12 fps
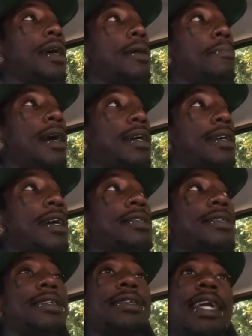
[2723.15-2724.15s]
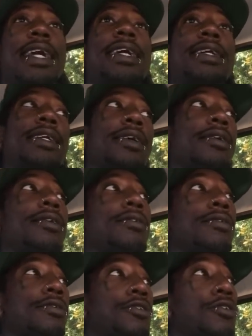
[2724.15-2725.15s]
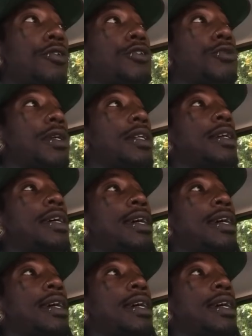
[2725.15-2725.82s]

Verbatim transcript: And my cousin is taking young children